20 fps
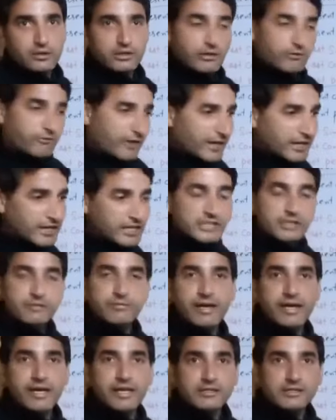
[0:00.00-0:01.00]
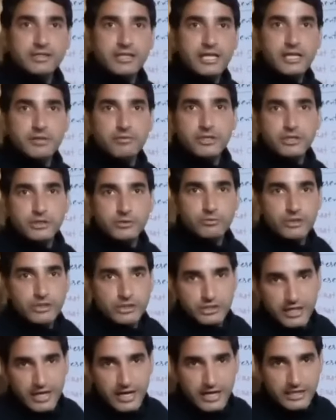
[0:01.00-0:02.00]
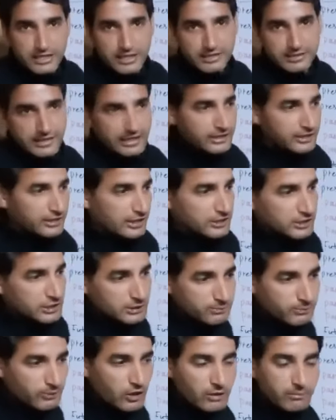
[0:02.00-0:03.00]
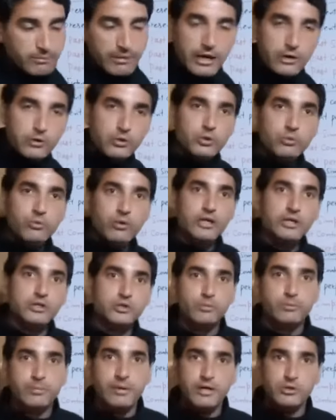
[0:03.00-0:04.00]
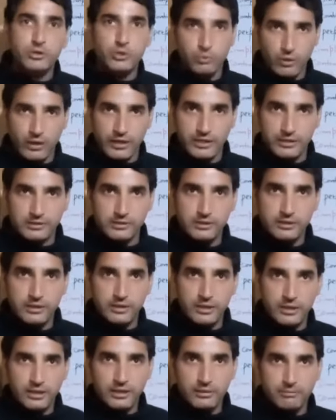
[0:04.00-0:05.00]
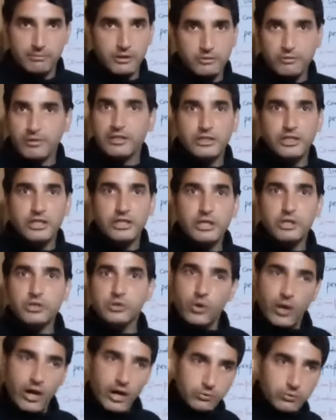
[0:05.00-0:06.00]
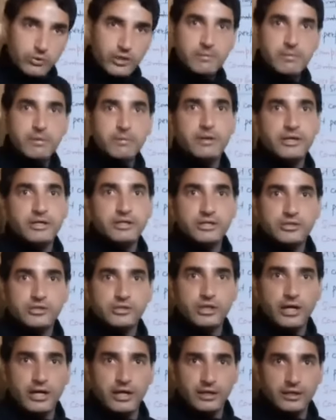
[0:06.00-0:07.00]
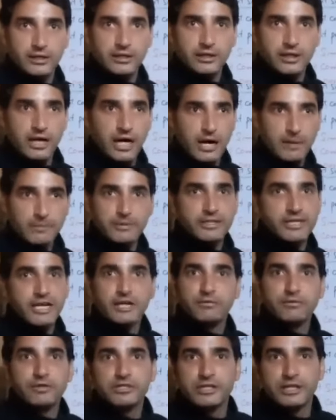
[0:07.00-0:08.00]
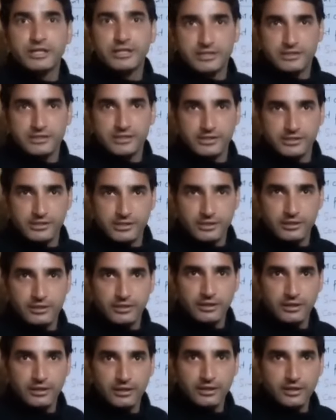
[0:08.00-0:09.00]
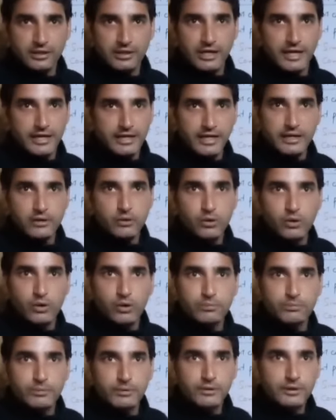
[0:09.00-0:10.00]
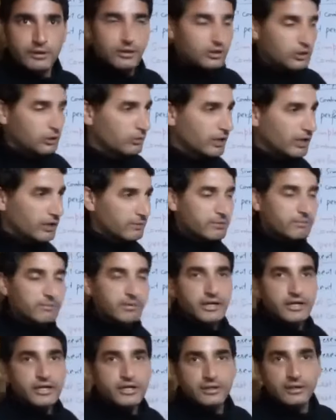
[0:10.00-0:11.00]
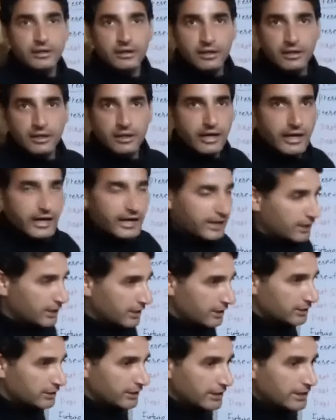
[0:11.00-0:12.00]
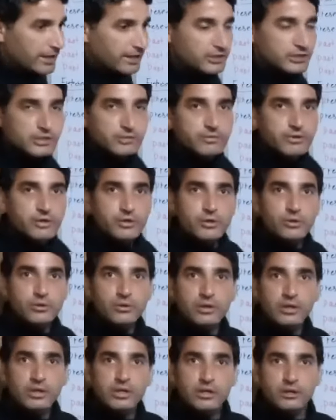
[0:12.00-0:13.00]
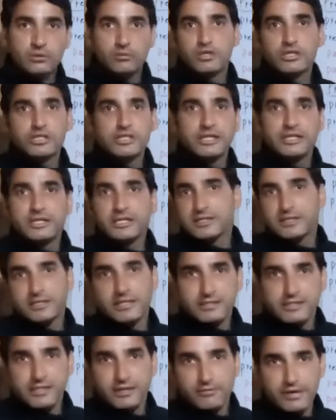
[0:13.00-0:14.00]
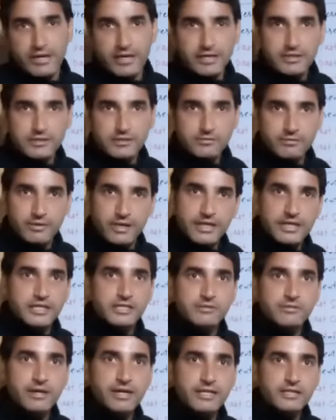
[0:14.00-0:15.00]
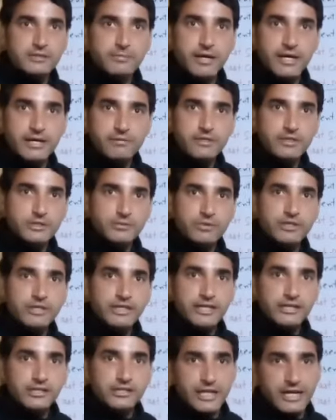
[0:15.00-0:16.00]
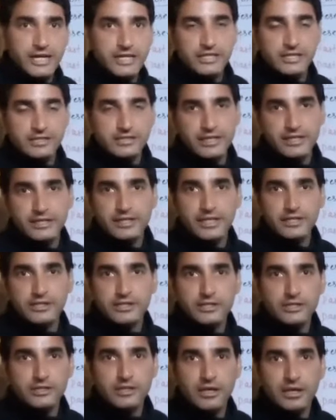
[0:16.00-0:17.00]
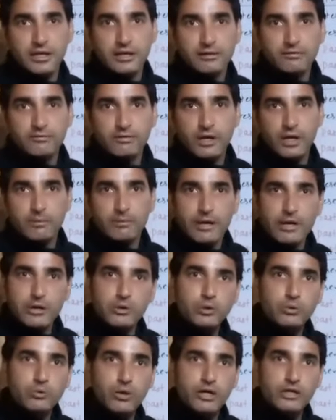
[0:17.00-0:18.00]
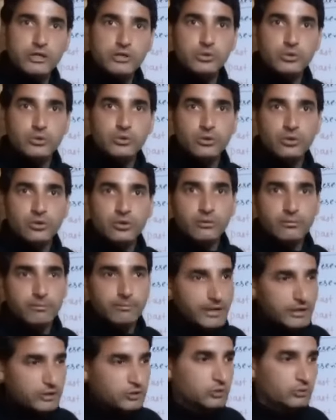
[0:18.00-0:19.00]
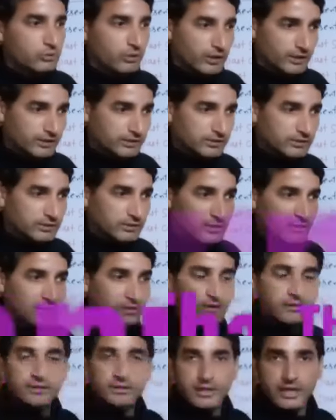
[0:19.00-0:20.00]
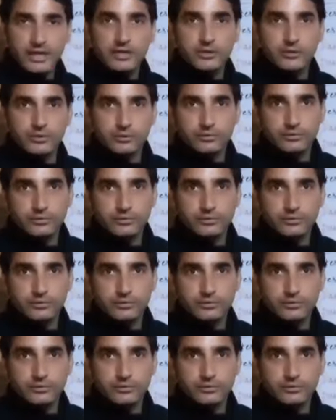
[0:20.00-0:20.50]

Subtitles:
the various ways in which we change the sentences from active voice to passive voice. But one thing is, you have to remember this chart. After that we shall discuss it. And I hope you remember it, and in the next video we shall discuss the various ways by which we can change the sentences from active voice to passive voice. Thank you.